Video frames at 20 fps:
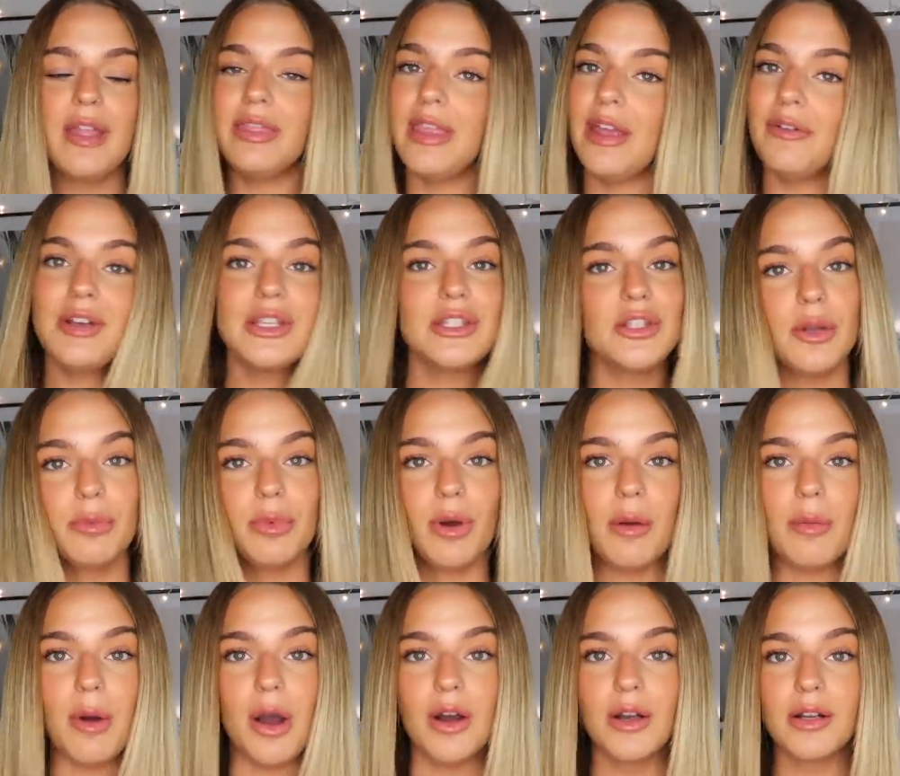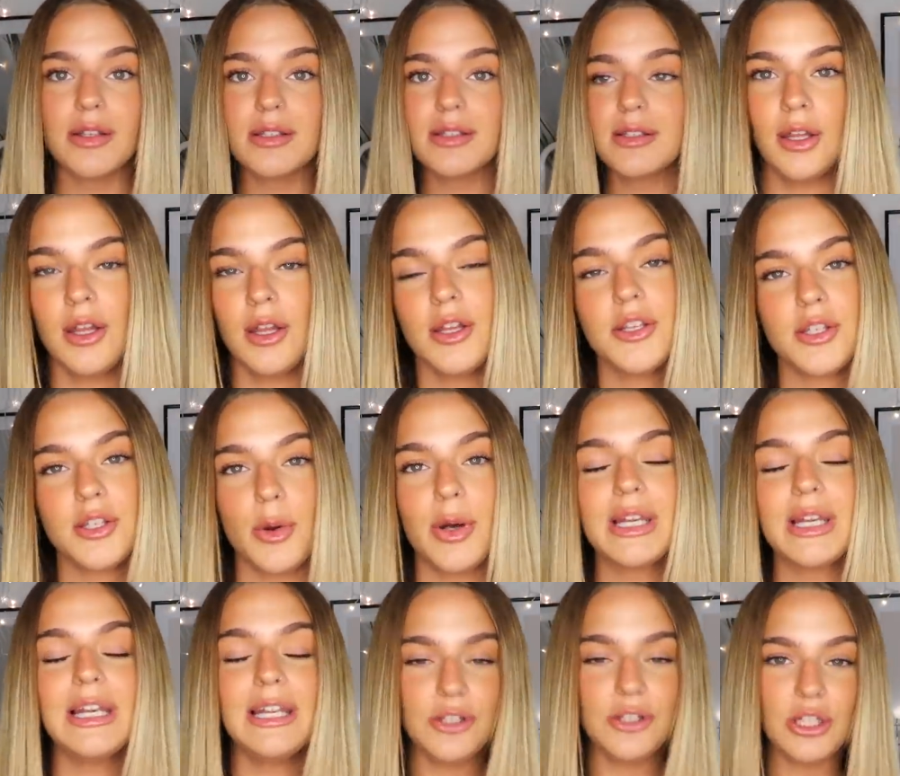there is no Primarks. So
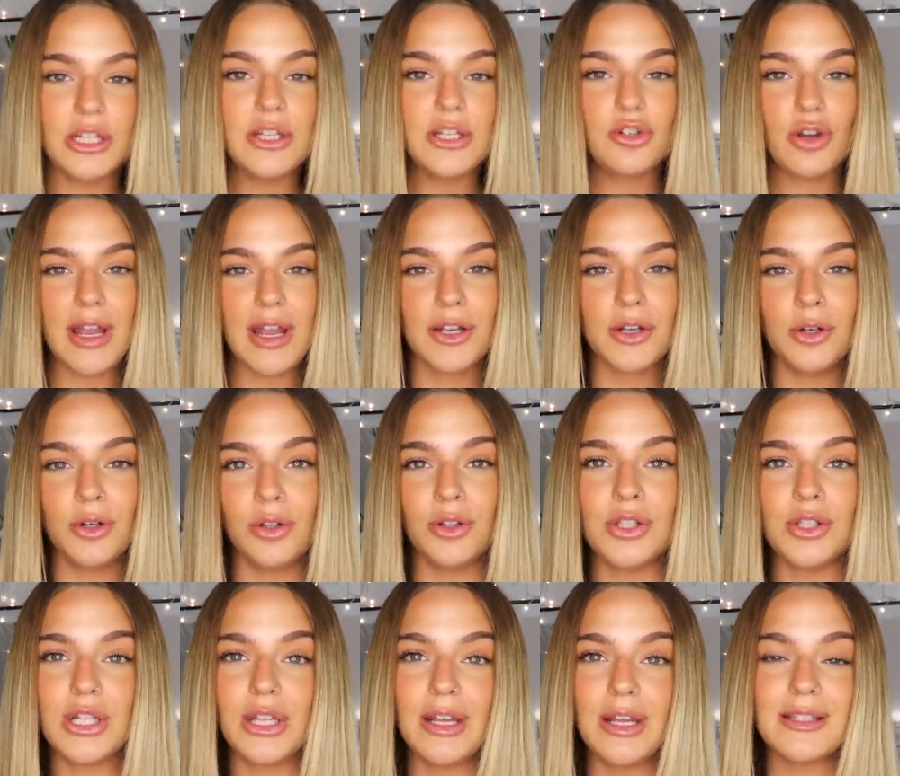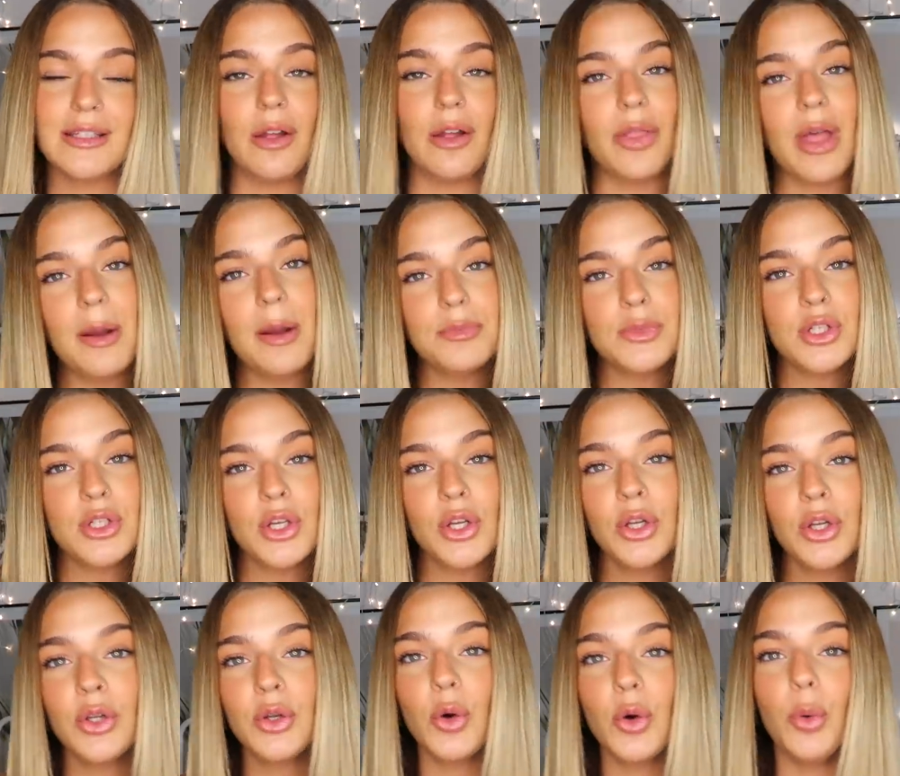I'd literally drag cotton to like
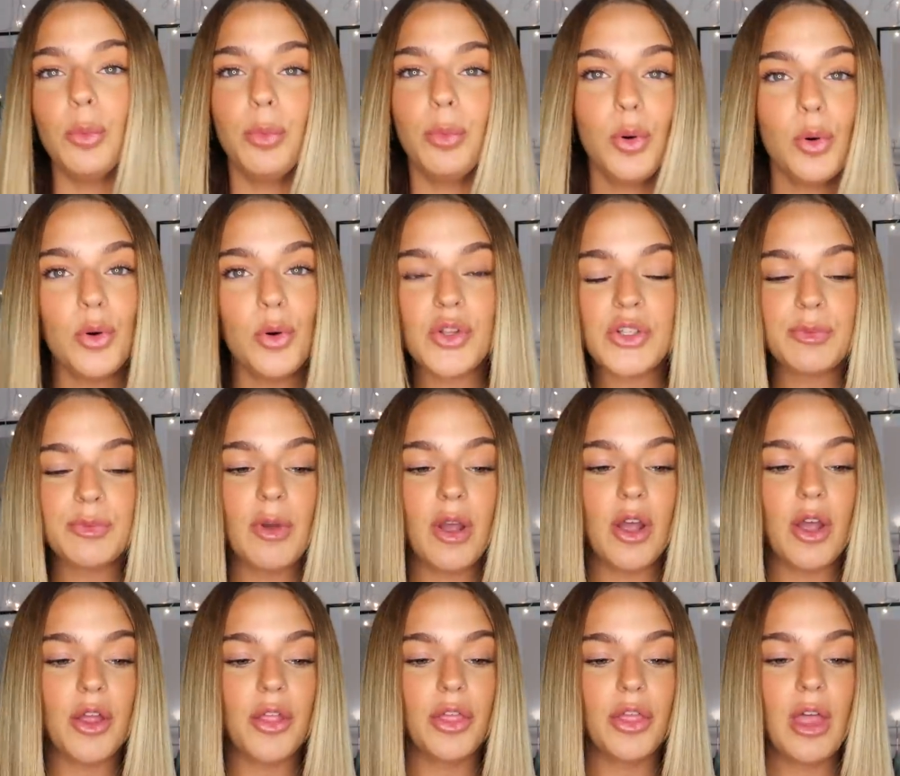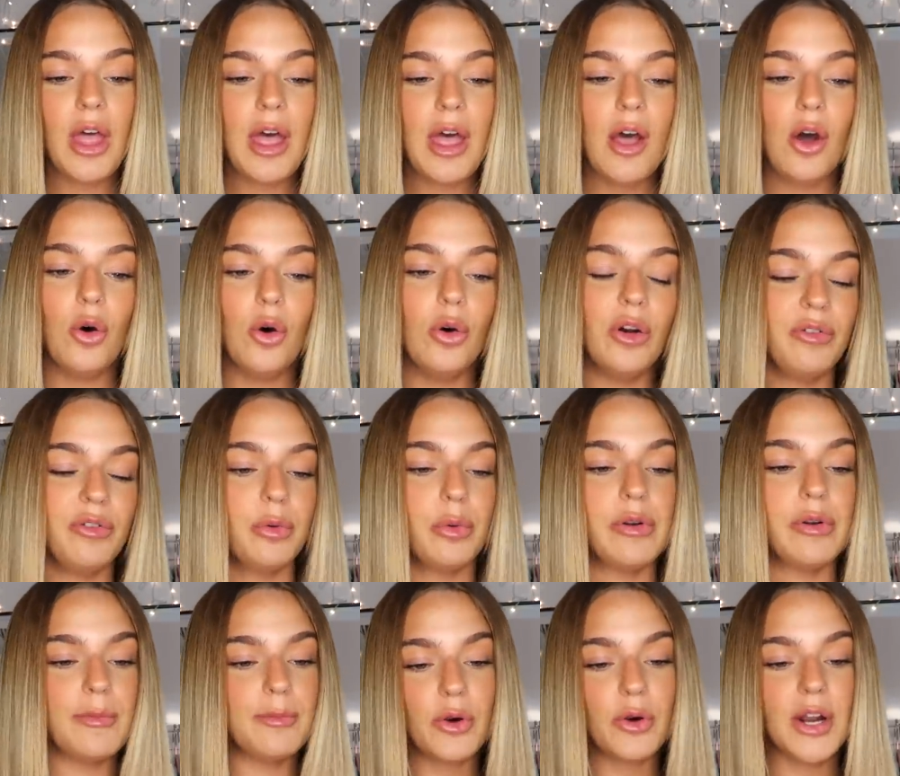Southampton or Portsmouth, or if we
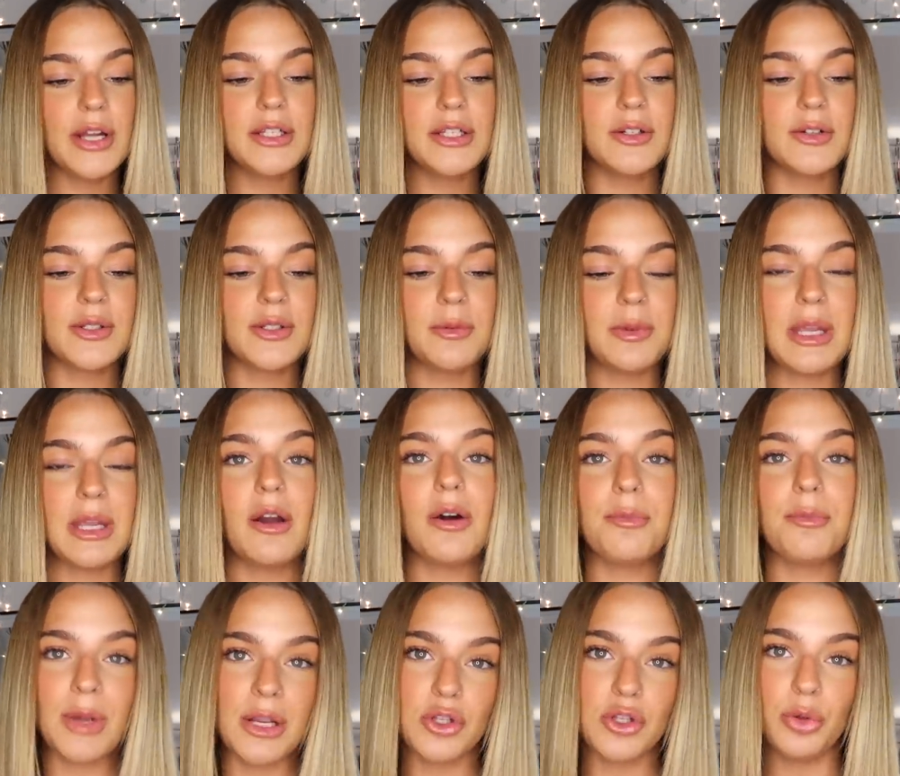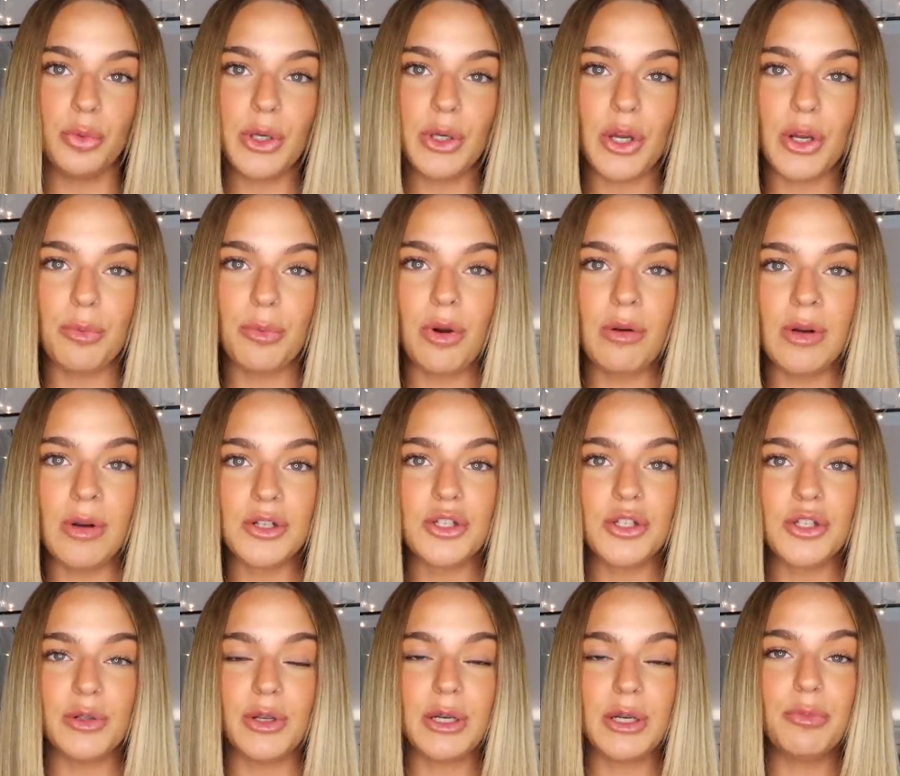were in Brighton or something, I'd make sure we'd go to Primark
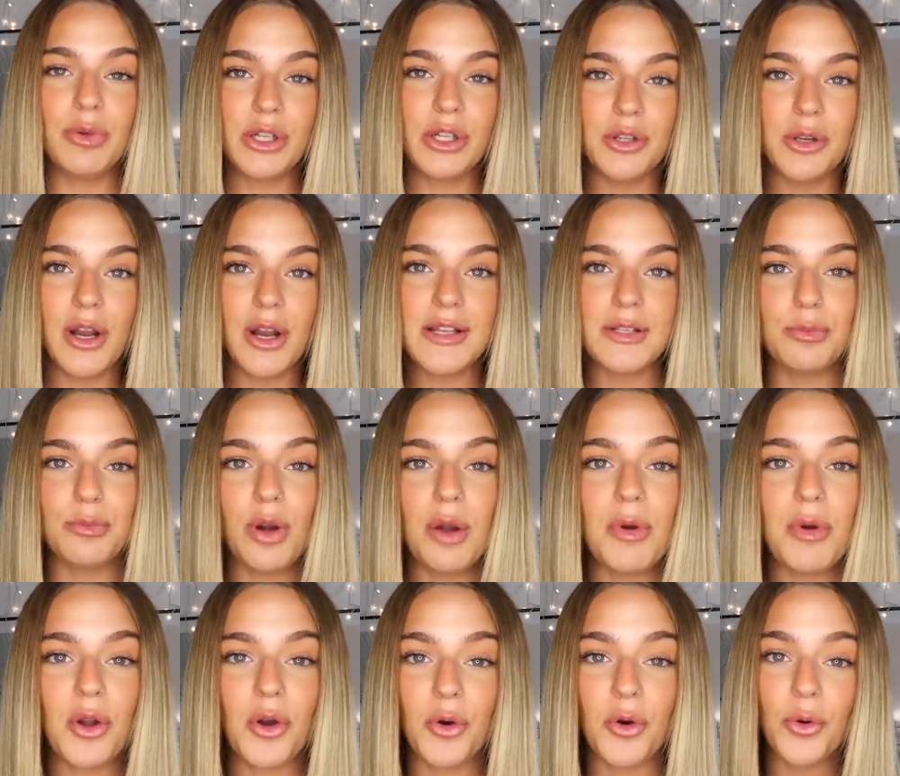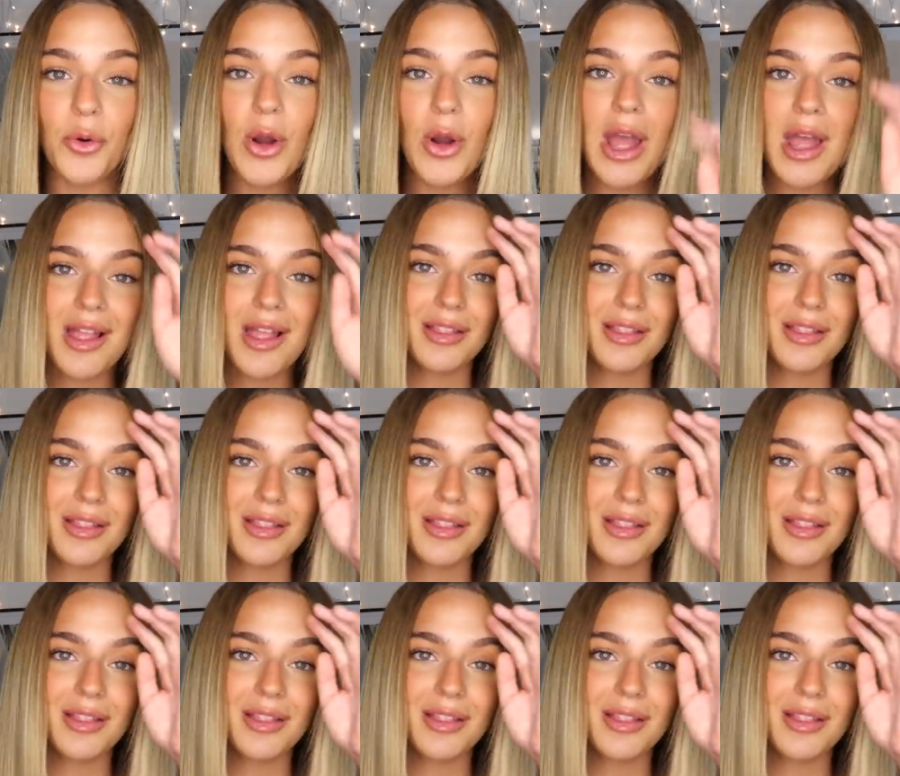just so I could bring you guys a Primark haul.